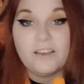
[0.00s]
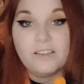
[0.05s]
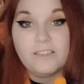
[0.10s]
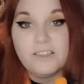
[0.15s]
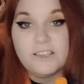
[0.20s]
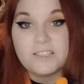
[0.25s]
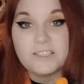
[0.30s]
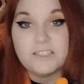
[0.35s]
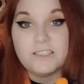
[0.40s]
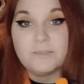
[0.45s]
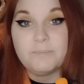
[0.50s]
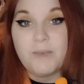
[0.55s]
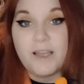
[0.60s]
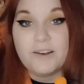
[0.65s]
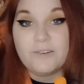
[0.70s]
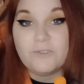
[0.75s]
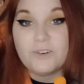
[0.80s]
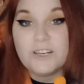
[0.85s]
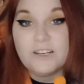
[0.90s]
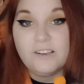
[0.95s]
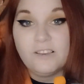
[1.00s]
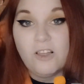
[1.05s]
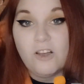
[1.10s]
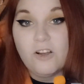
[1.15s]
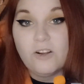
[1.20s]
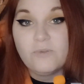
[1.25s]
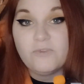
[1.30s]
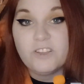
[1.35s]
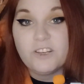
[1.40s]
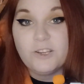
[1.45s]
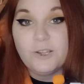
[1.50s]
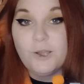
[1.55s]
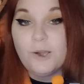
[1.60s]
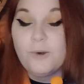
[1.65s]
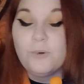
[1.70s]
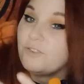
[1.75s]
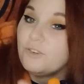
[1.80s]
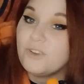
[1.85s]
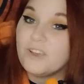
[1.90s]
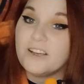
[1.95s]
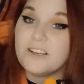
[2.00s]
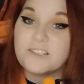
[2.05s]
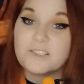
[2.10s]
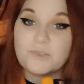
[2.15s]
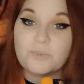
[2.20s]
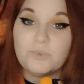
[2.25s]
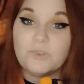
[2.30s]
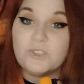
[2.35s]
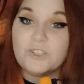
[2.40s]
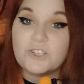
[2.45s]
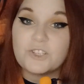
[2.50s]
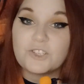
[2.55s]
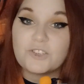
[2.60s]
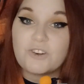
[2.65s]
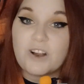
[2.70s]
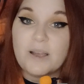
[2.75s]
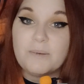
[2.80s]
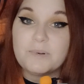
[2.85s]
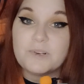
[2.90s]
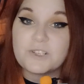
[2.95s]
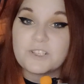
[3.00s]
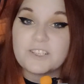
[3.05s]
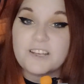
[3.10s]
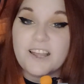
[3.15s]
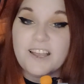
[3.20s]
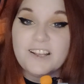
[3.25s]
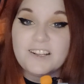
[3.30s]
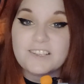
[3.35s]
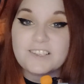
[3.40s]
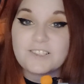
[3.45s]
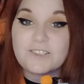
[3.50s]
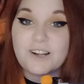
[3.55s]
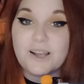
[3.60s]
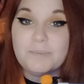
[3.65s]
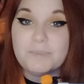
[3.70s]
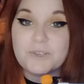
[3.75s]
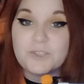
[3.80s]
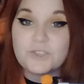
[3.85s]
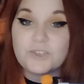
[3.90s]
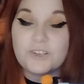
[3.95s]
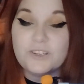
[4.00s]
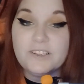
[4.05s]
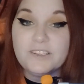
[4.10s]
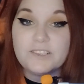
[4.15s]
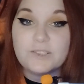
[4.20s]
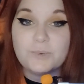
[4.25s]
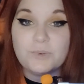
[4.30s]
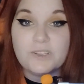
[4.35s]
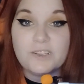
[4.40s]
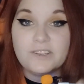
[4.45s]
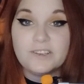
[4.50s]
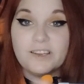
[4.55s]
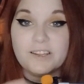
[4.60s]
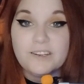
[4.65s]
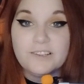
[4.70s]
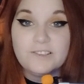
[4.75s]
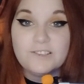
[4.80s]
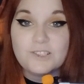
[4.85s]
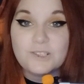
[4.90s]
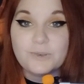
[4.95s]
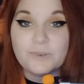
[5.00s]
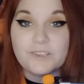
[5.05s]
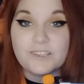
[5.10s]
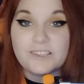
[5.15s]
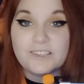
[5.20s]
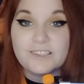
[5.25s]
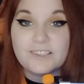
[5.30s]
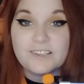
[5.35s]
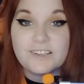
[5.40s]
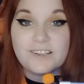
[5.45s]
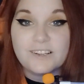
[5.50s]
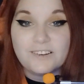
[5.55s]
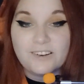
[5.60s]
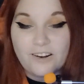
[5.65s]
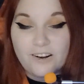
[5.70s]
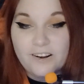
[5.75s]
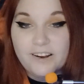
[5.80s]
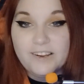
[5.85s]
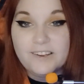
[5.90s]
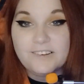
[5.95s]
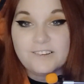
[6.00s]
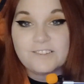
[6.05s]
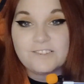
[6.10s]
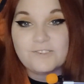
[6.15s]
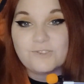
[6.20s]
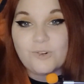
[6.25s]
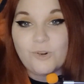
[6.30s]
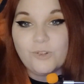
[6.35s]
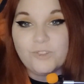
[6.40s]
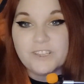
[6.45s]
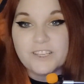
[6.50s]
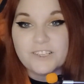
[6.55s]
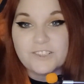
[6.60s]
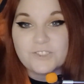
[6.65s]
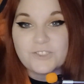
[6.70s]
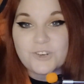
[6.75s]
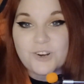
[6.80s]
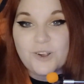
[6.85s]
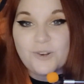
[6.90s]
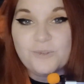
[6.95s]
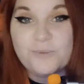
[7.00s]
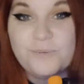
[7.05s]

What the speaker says: this is my read-along video. You guys would just grab your snacks, grab your drinks, we can get into it. All right, roll the intro.